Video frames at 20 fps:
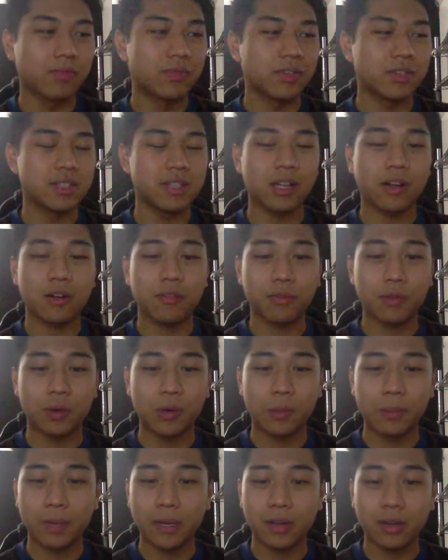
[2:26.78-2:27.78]
is there for her
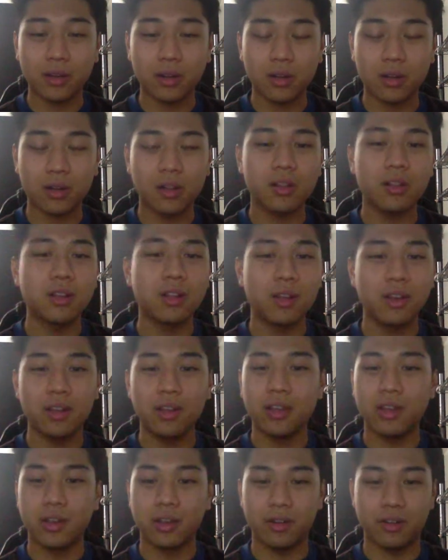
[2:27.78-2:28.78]
beck and call,
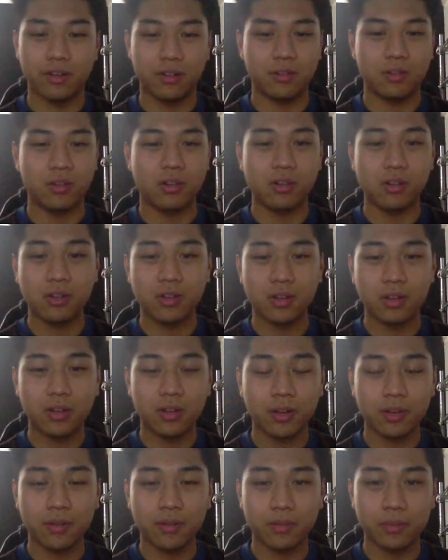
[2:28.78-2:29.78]
and
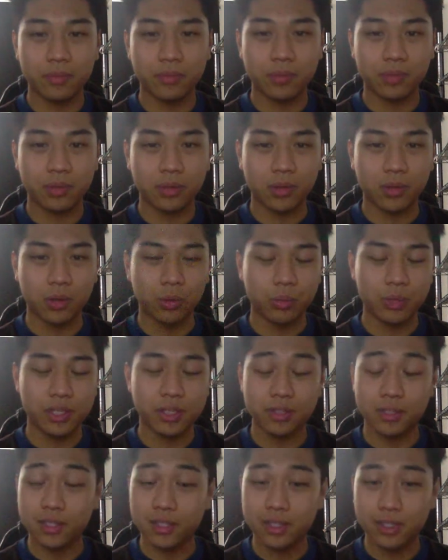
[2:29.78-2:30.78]
her wish
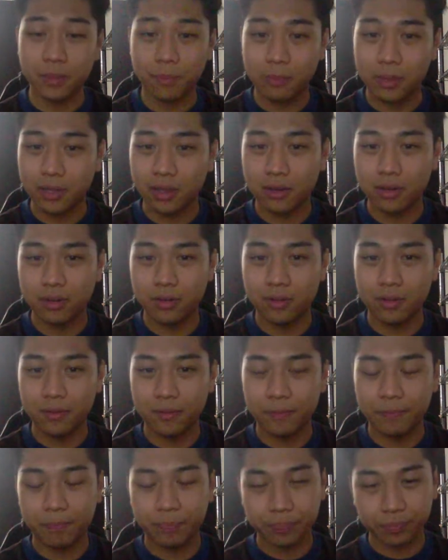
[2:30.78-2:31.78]
is his command.
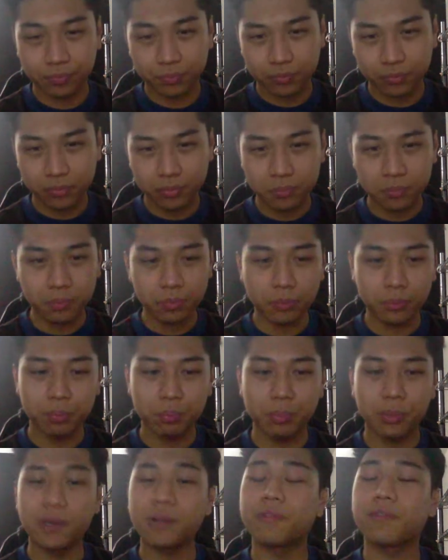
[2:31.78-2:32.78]

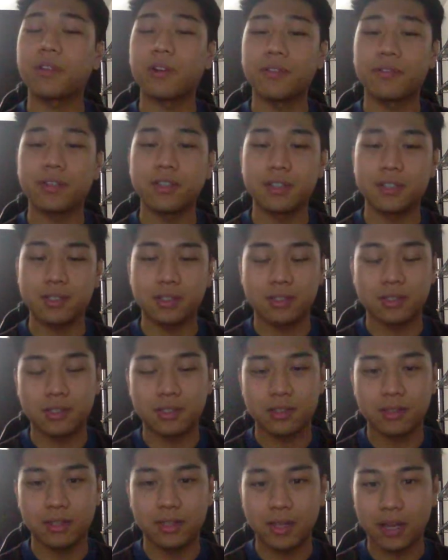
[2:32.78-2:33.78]
But in front of
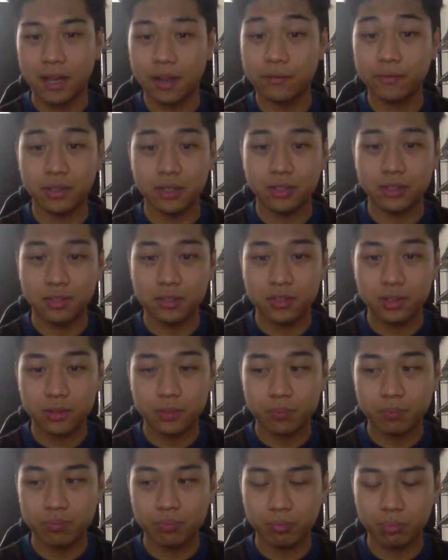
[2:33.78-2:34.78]
his guy friends,
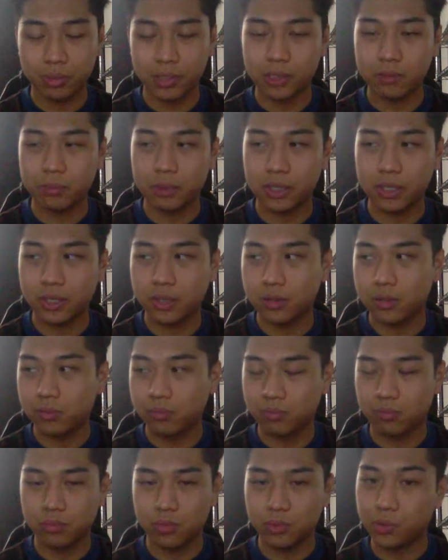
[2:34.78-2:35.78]
played by
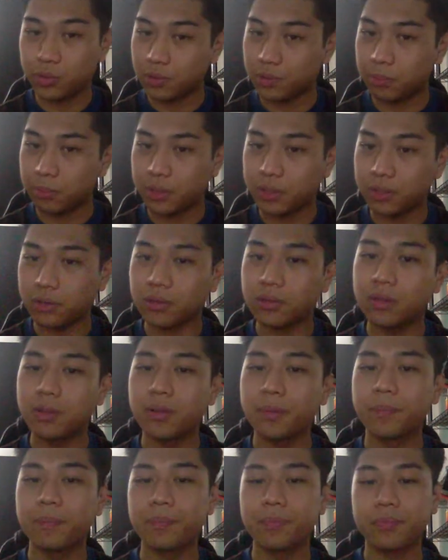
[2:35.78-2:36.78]
Jordan Peele,
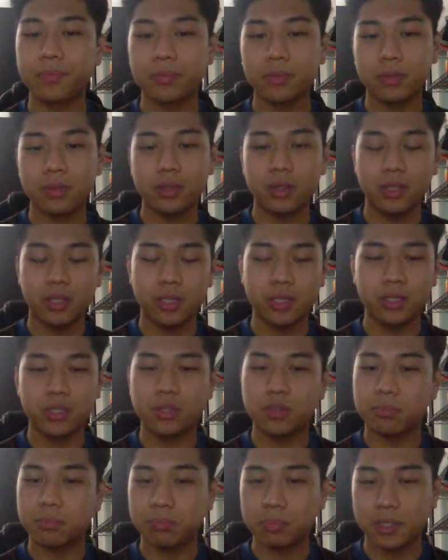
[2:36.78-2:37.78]
he
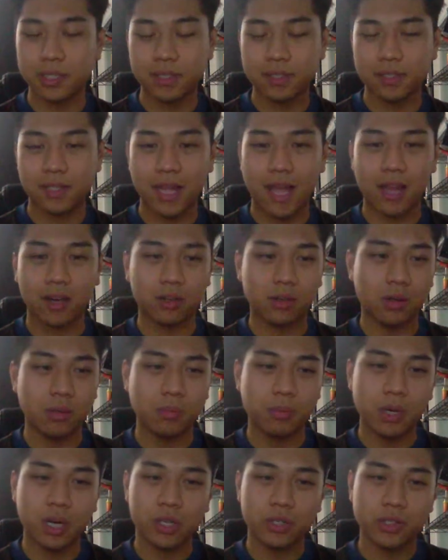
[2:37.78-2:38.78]
pretends to act all
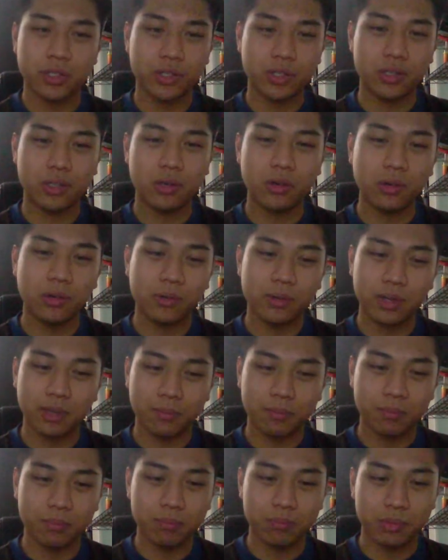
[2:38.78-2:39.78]
macho and
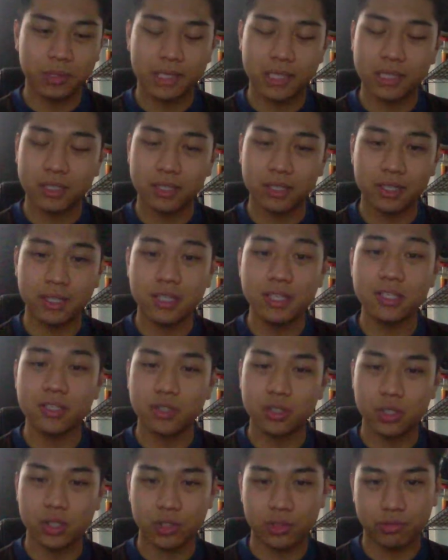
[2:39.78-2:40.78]
pretends like he's in
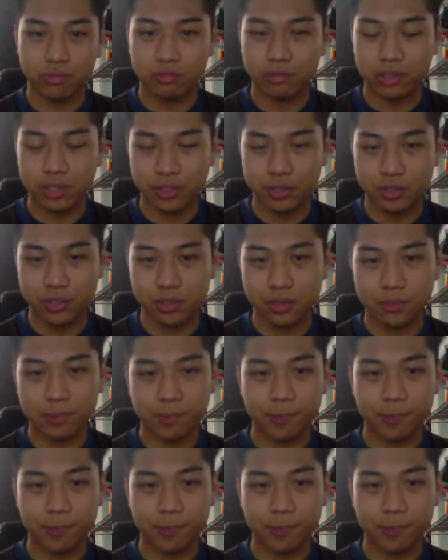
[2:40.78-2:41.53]
charge of the relationship.